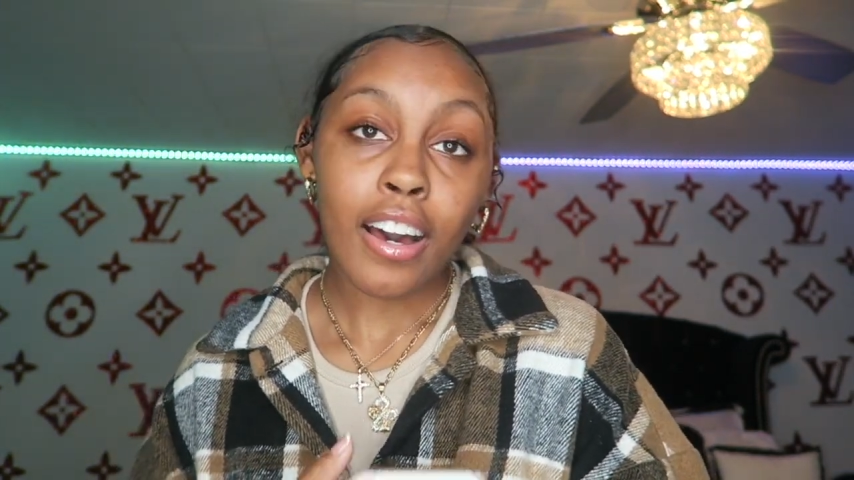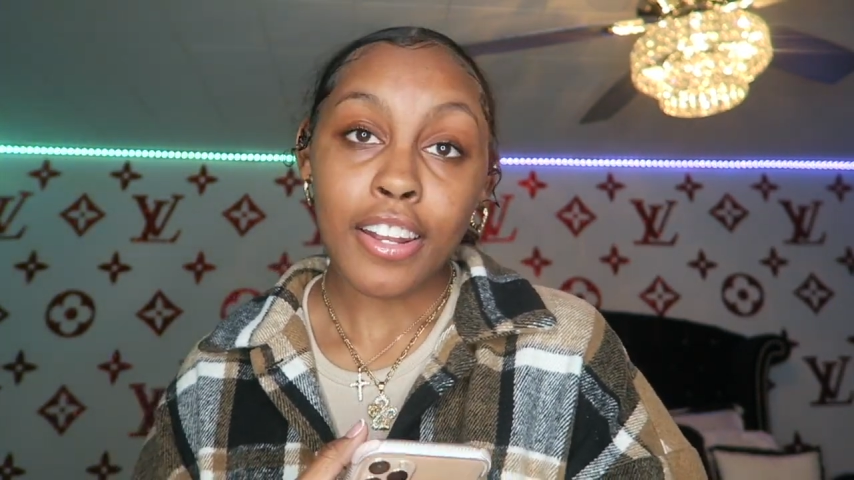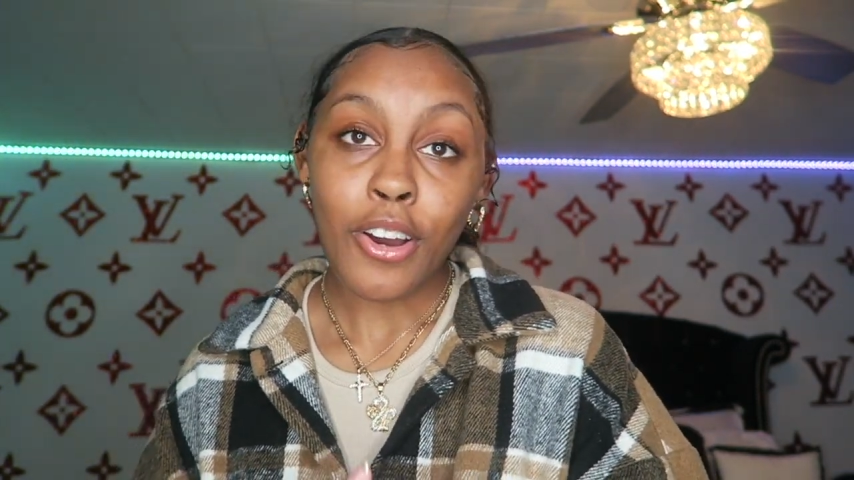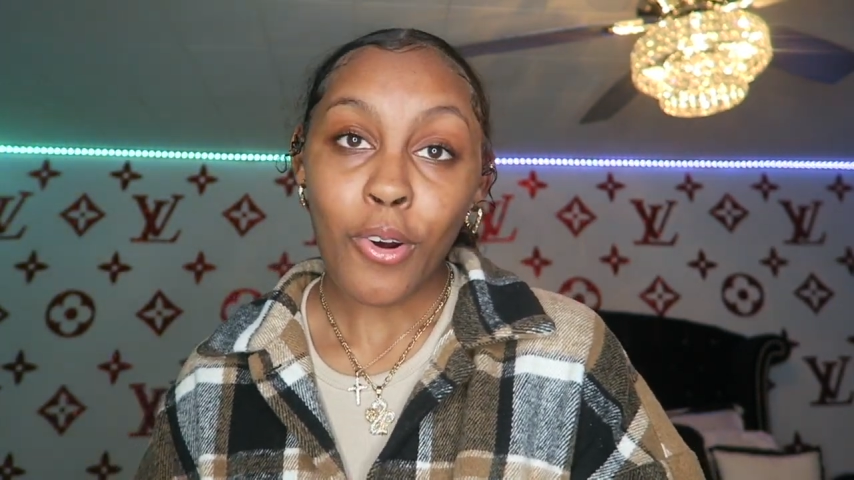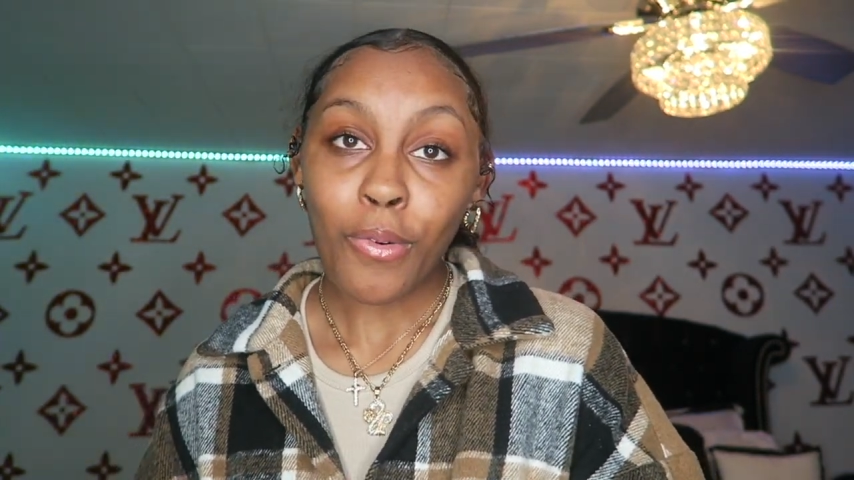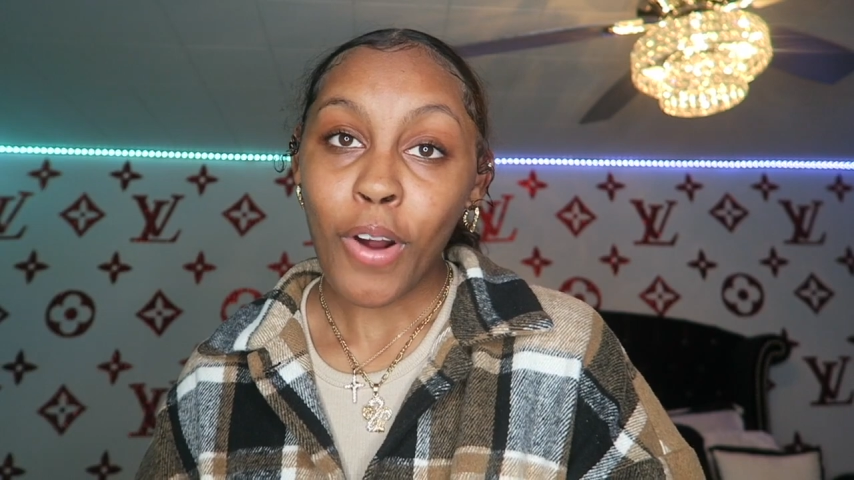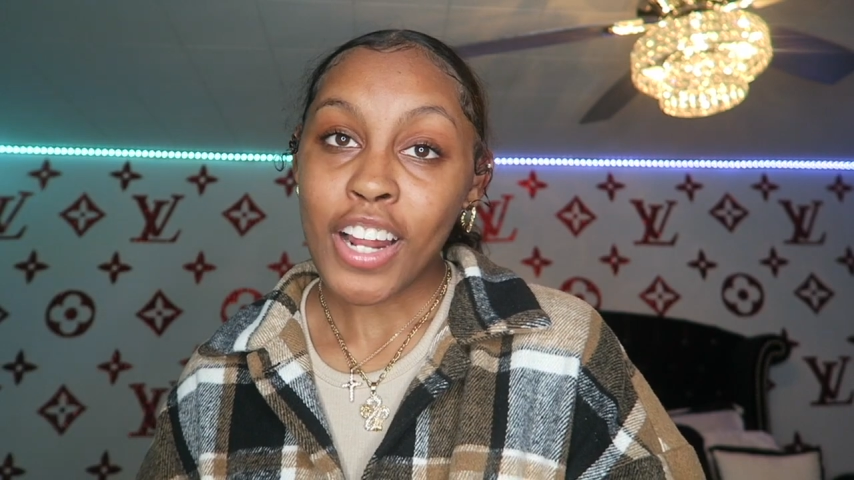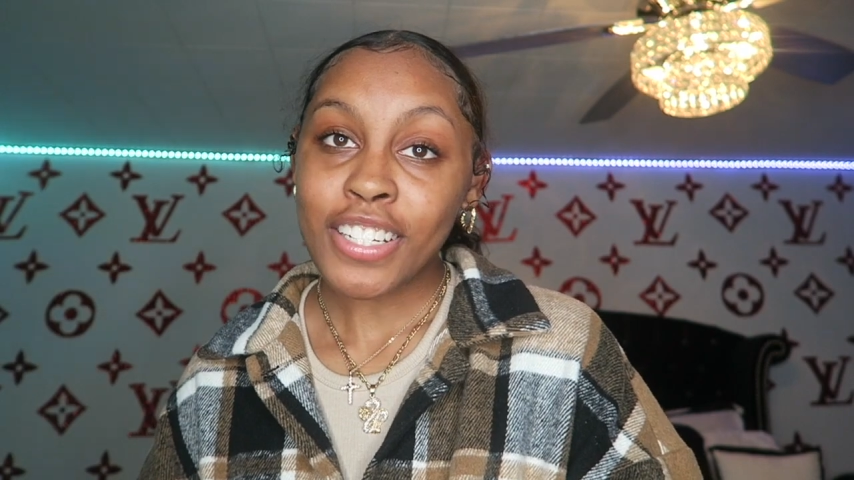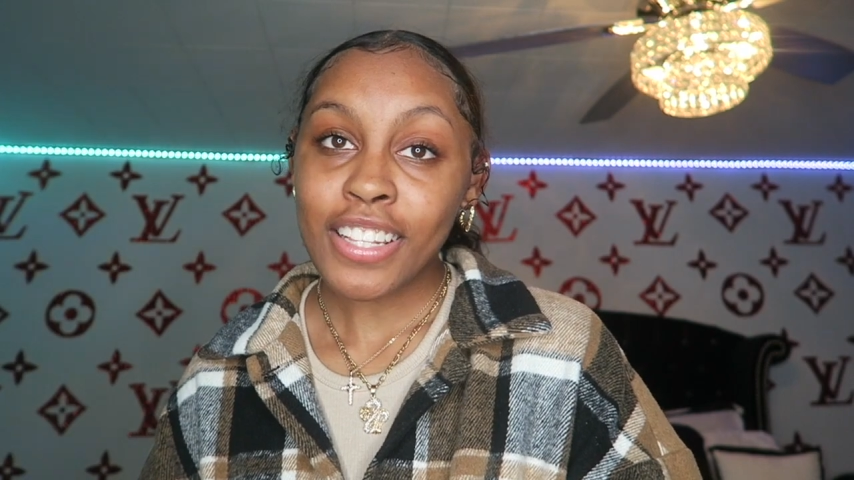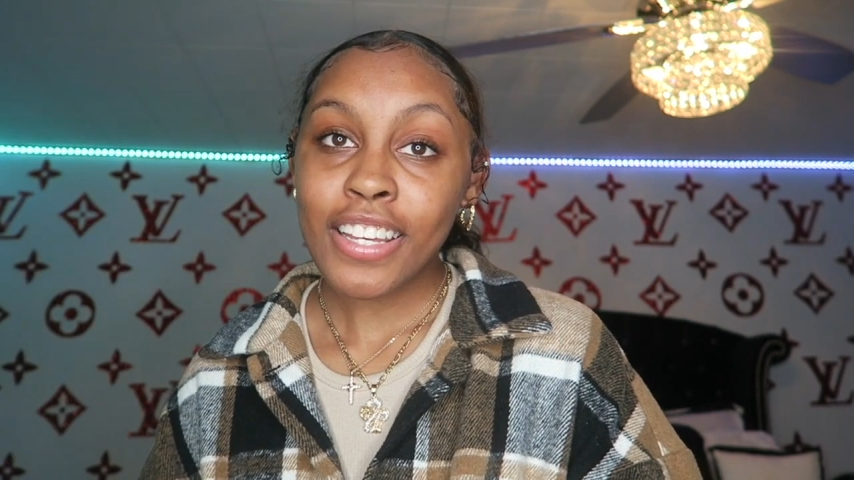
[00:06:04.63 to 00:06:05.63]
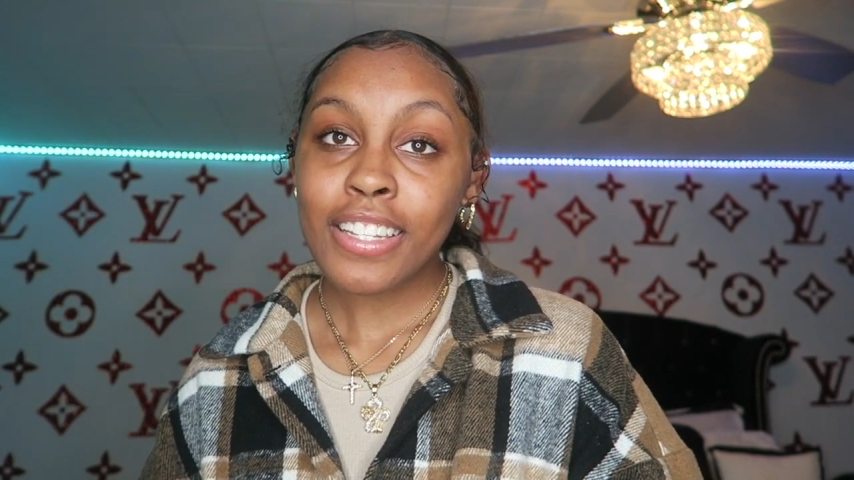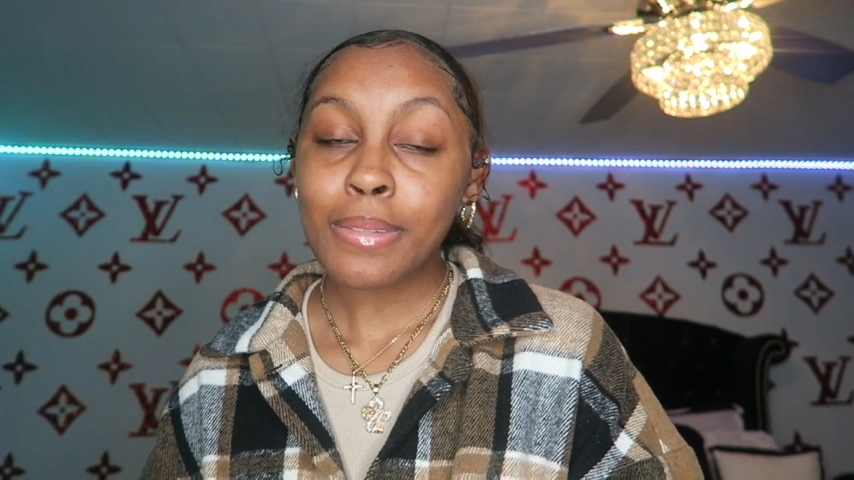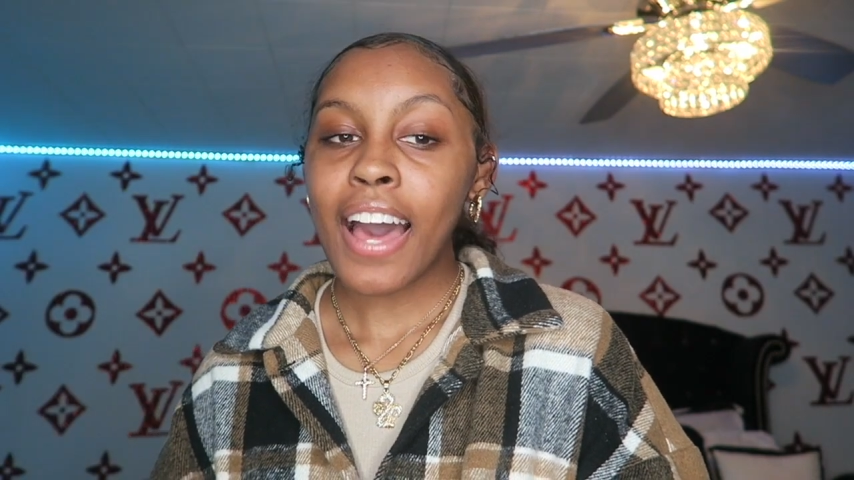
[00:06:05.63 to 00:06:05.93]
adult watching this.